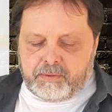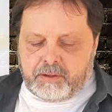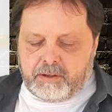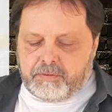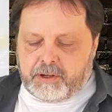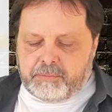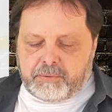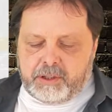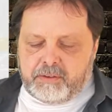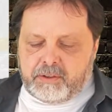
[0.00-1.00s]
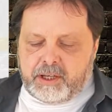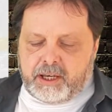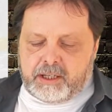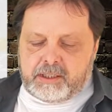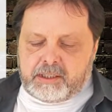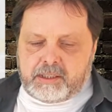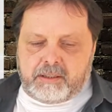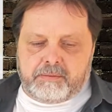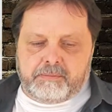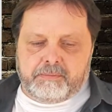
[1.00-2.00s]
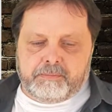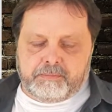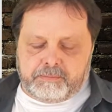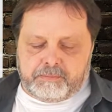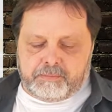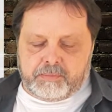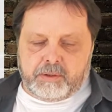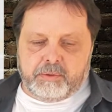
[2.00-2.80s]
If I print X, you